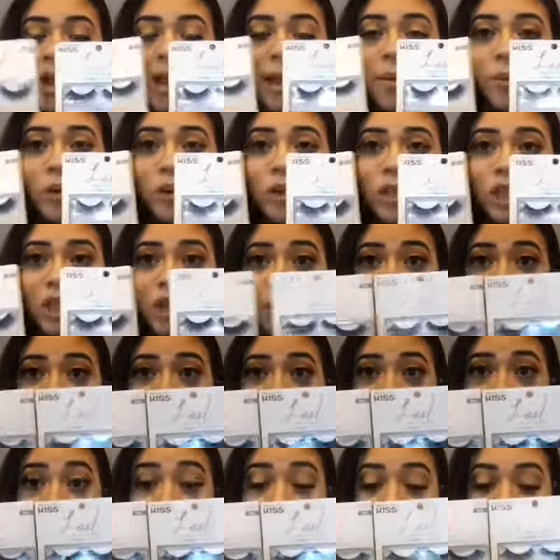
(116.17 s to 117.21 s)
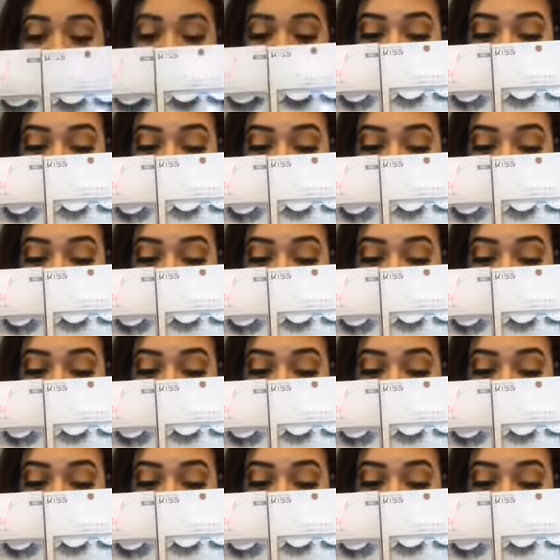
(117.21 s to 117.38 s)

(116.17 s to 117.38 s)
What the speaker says: I'm only showing you two